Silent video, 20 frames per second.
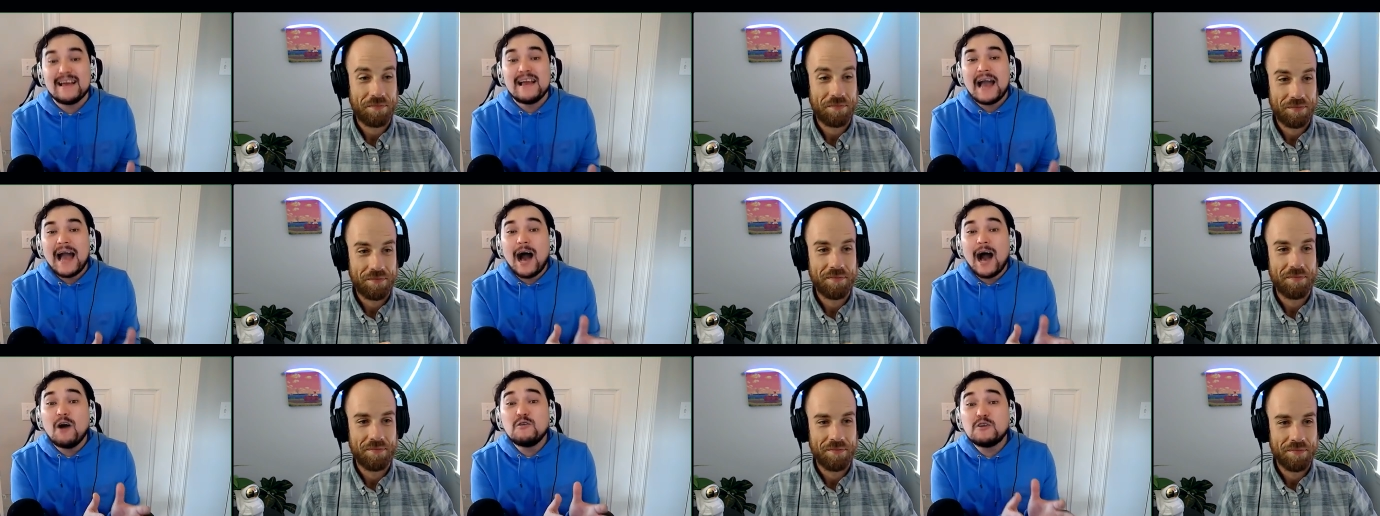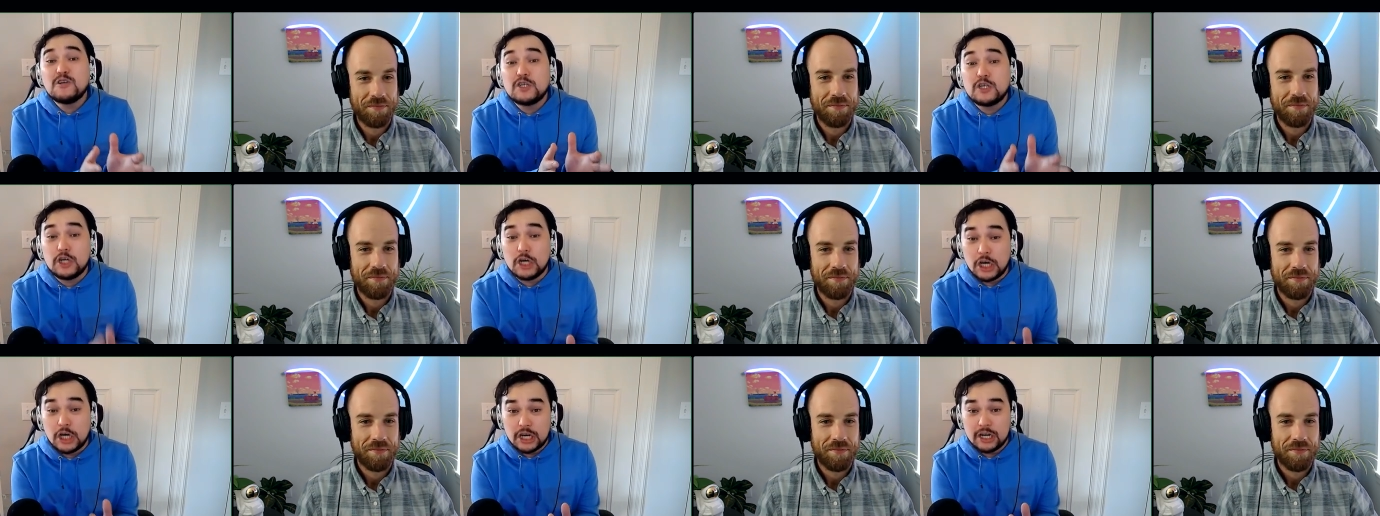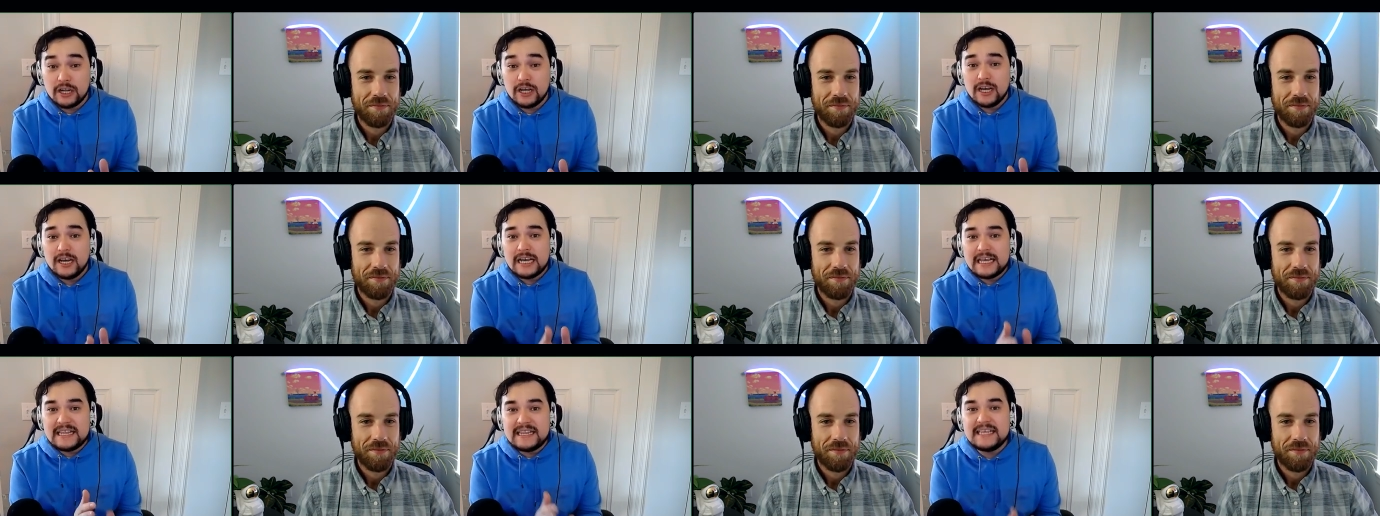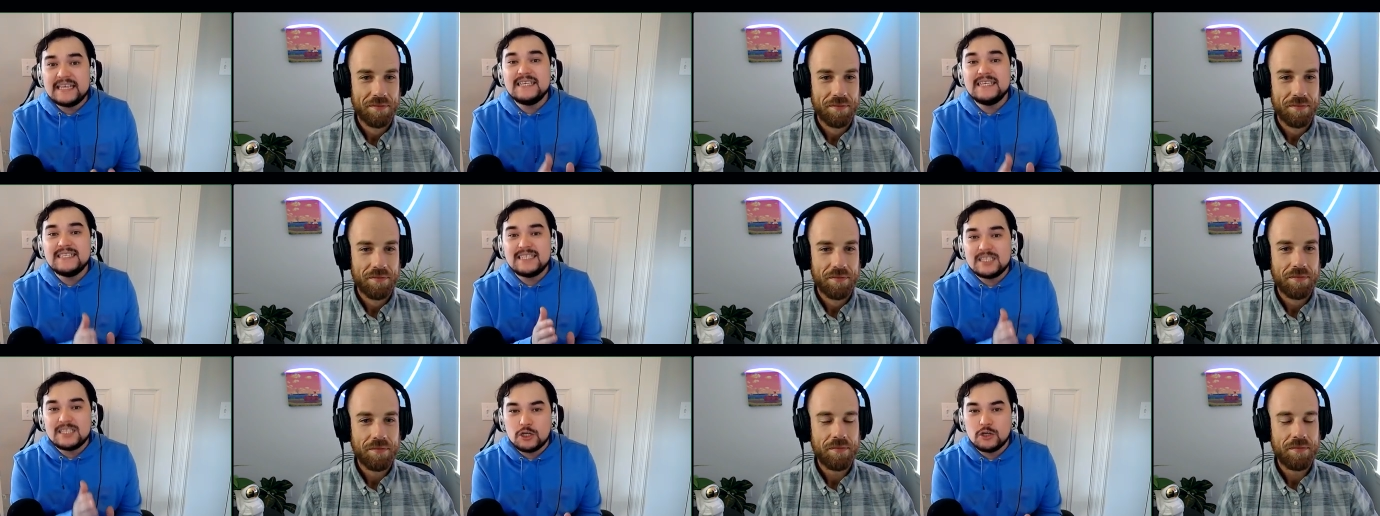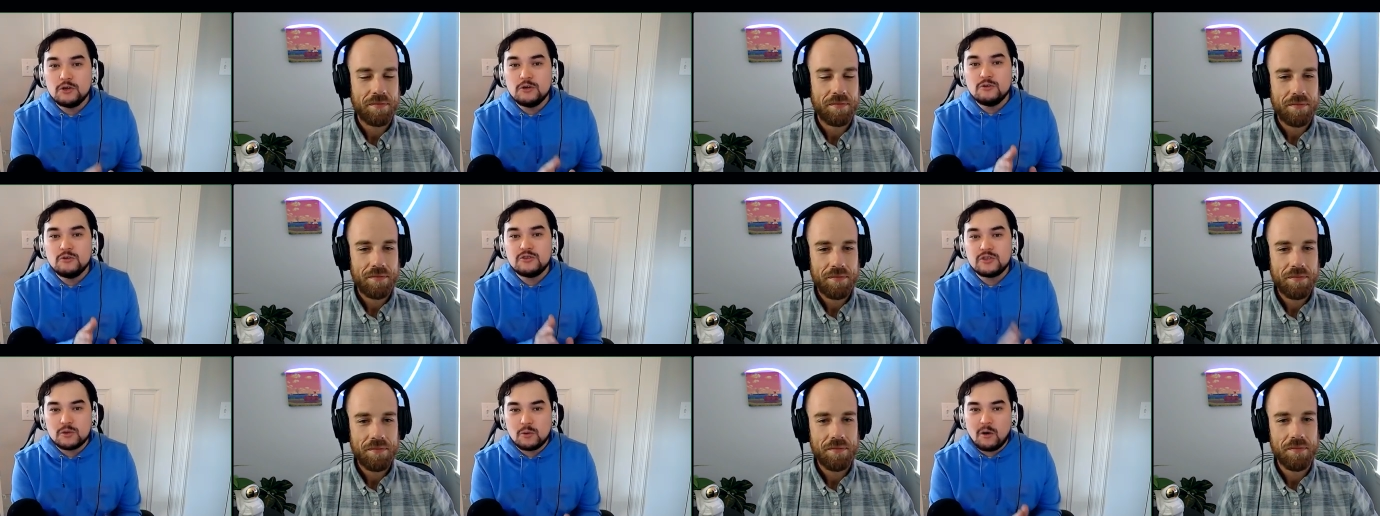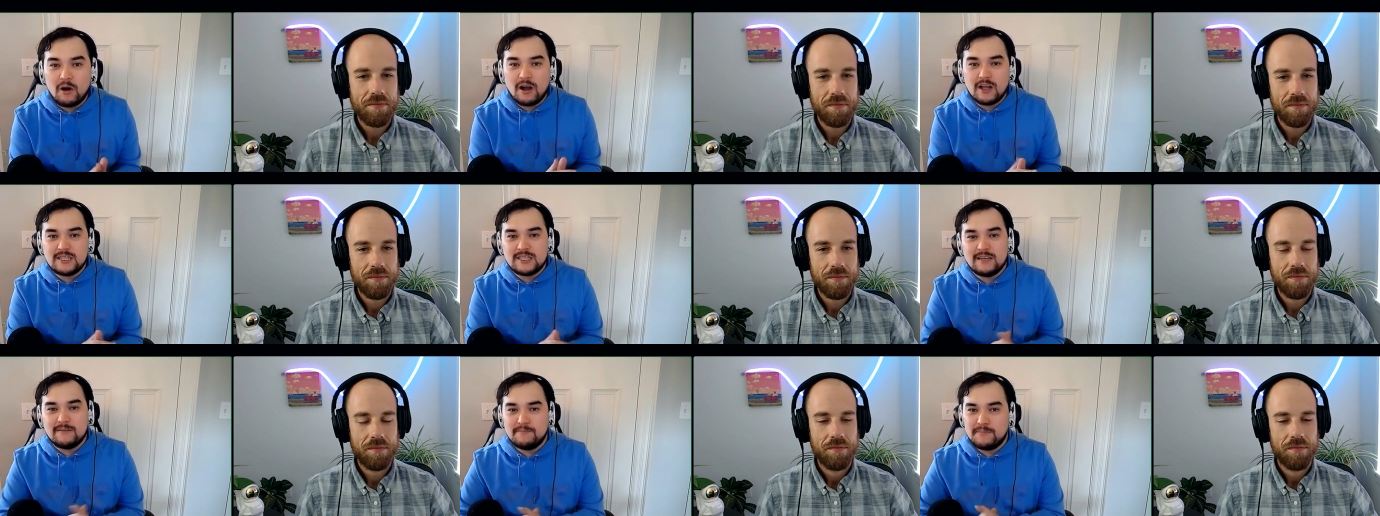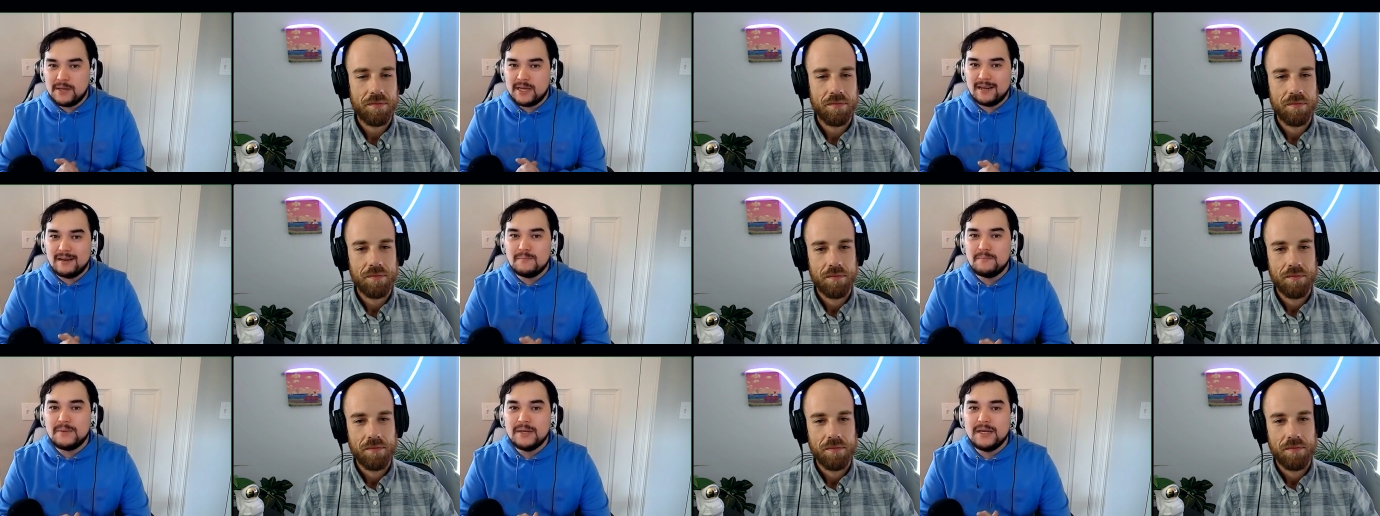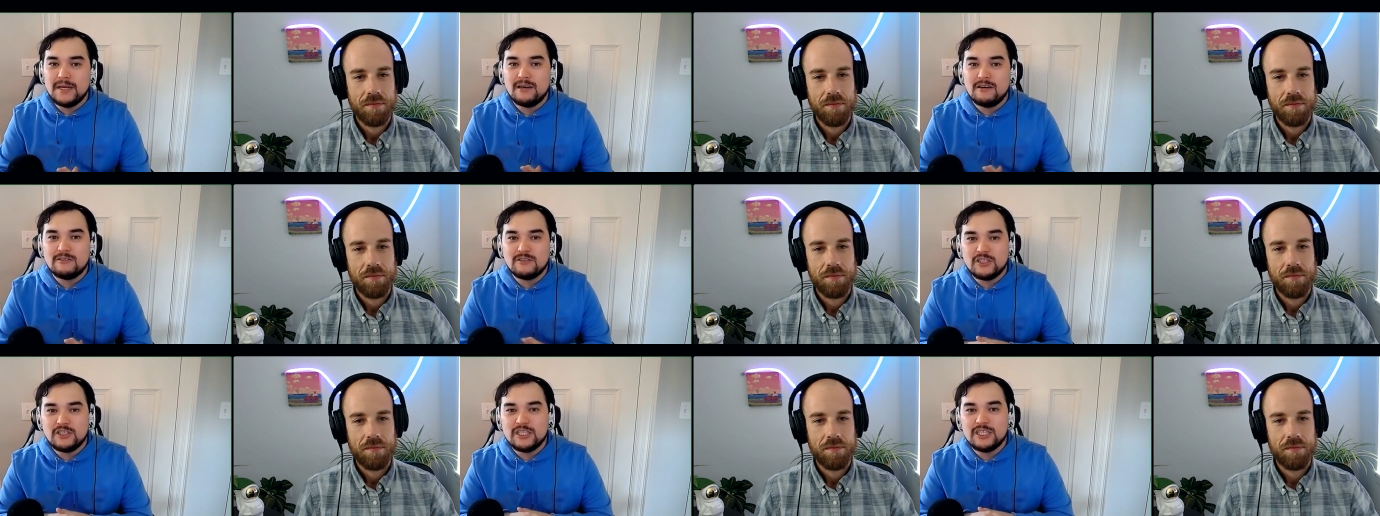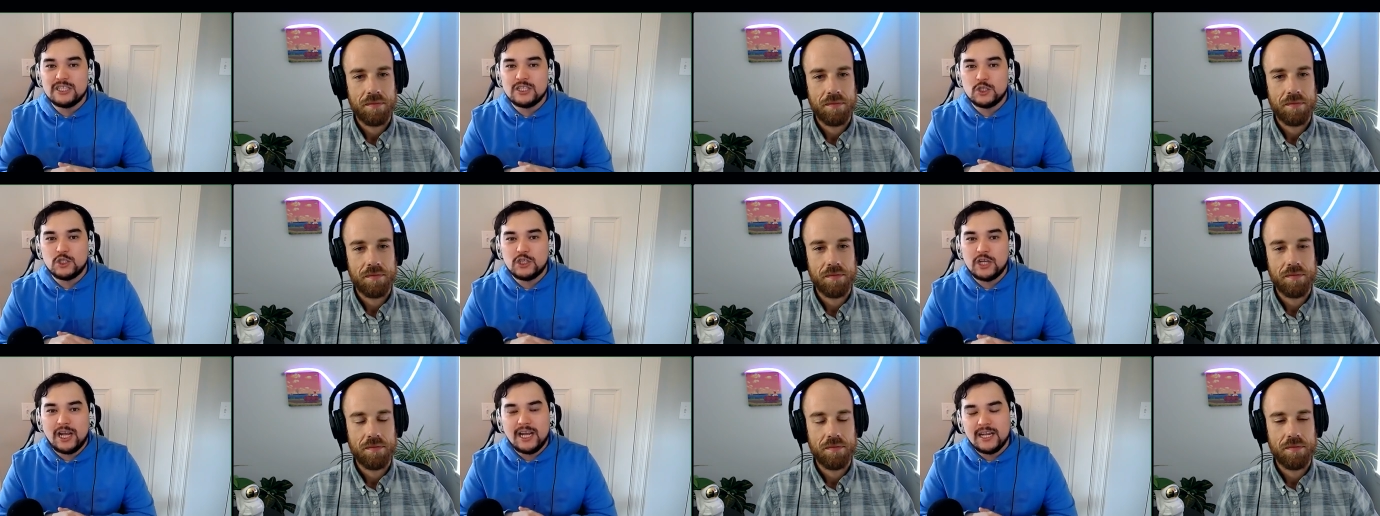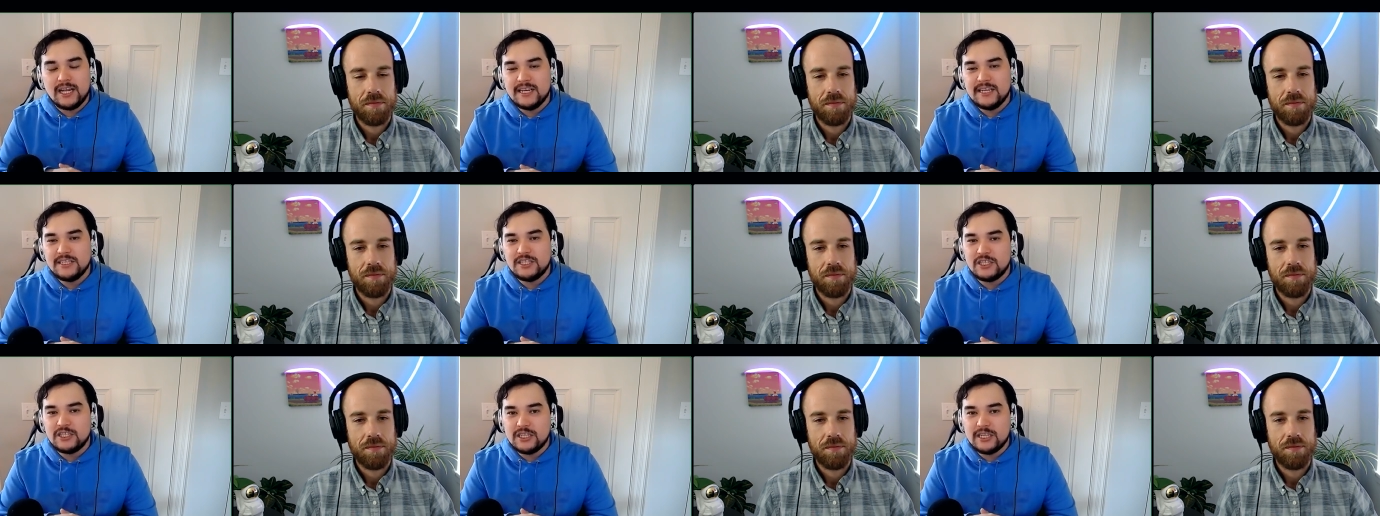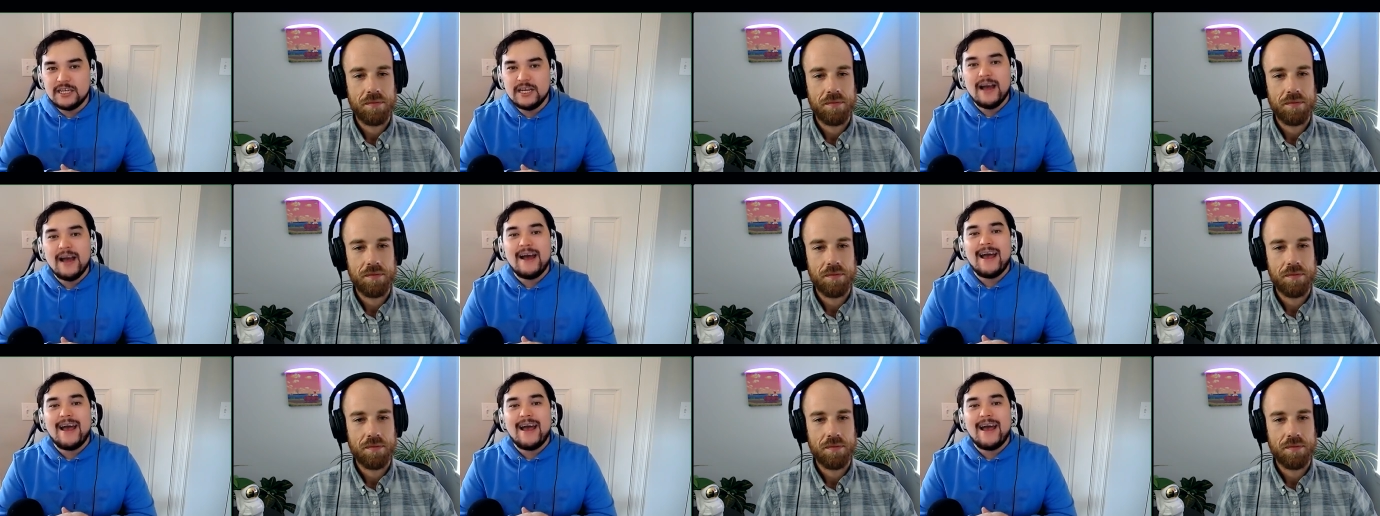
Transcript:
Speaker 1: how good these two squads have been in BLG and JDG